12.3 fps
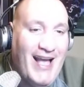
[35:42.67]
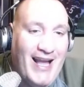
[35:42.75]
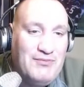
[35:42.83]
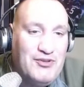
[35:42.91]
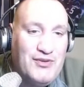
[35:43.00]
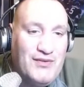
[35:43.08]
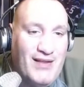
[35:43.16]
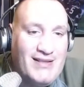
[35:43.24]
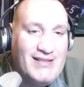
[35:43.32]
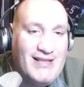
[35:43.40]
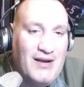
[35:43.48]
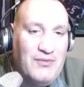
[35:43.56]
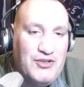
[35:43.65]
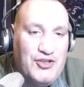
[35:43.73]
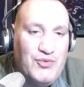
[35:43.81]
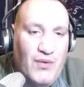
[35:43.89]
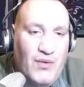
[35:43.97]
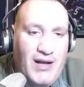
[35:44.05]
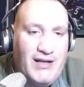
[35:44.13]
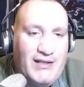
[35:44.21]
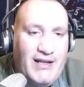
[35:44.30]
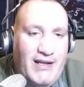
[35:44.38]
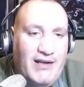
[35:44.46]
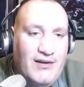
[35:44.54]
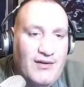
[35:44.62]
I'm sure that's not what you wanted
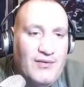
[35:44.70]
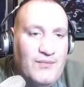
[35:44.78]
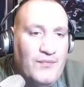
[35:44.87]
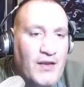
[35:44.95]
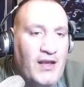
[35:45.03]
to hear.